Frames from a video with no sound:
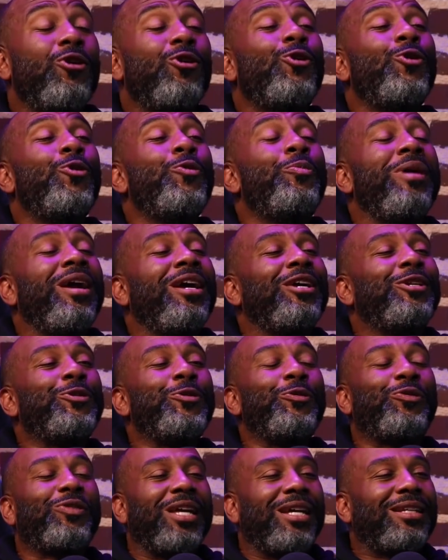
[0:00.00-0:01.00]
Who made
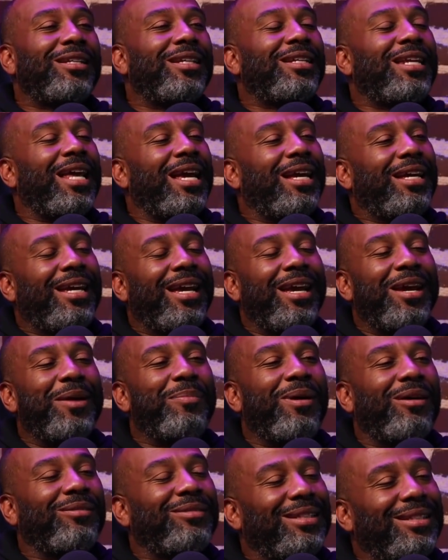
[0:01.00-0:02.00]
you think that they care
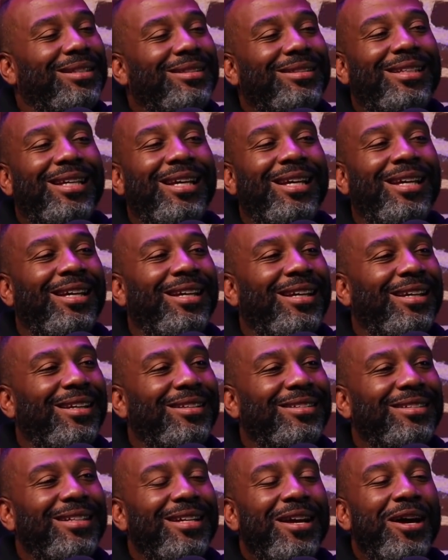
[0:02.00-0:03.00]
about these kids?
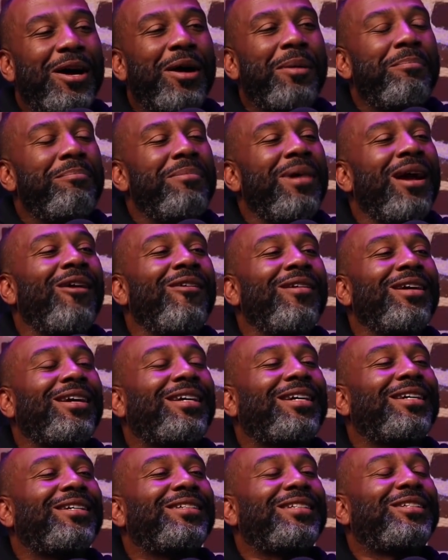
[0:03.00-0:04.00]

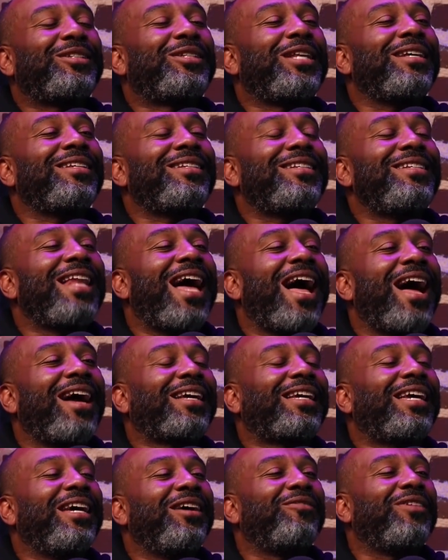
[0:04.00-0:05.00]
America does
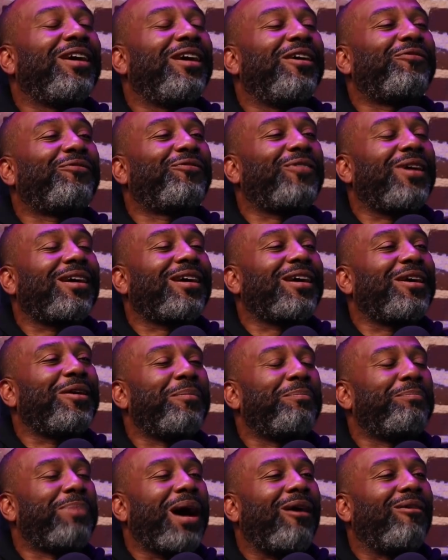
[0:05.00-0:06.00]
not give a fuck
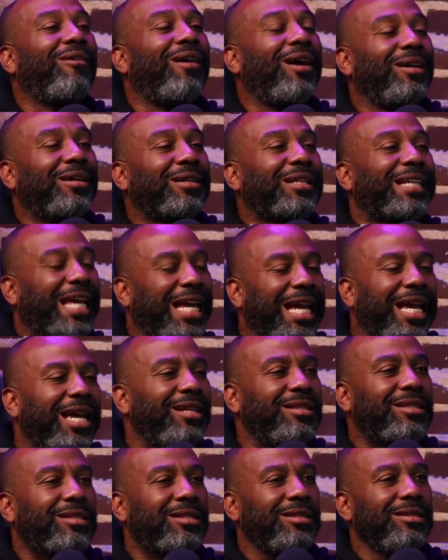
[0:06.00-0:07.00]
about
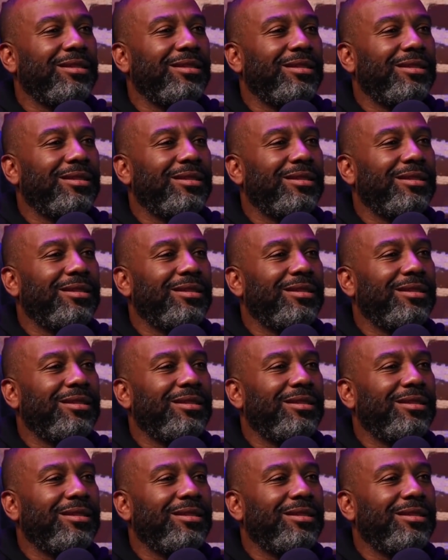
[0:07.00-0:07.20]
kids.